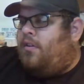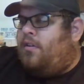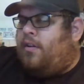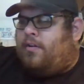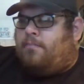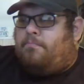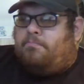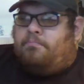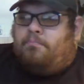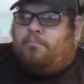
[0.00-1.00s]
like
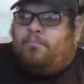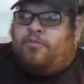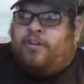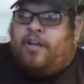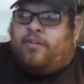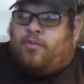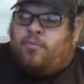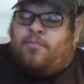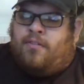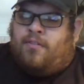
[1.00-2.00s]
chat
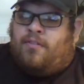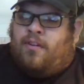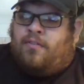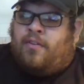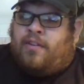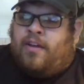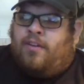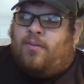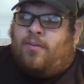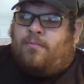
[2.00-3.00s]
groups and stuff like that,
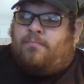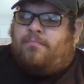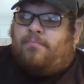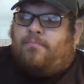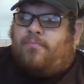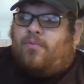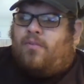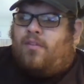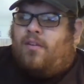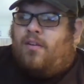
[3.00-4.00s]
or
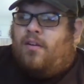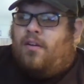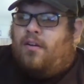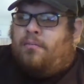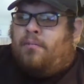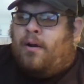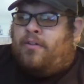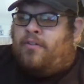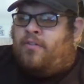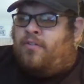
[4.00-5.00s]

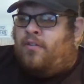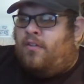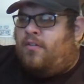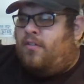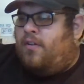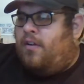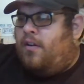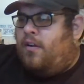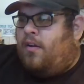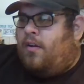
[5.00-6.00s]
projects or something.
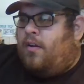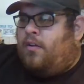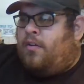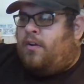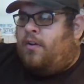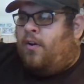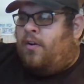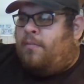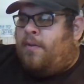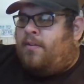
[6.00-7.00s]
You got
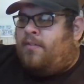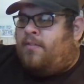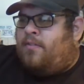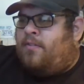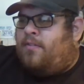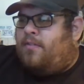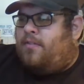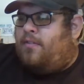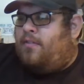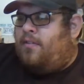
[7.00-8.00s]
automated
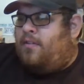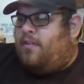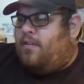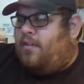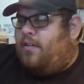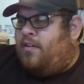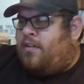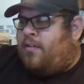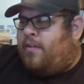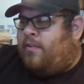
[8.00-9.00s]
and
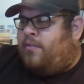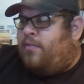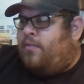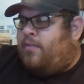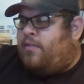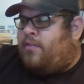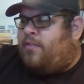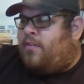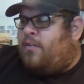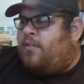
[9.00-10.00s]
integrated with
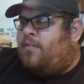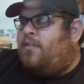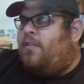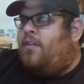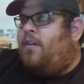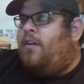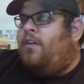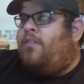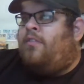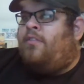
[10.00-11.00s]
external
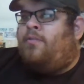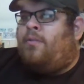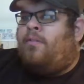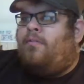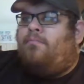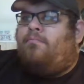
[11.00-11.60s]
G Suite.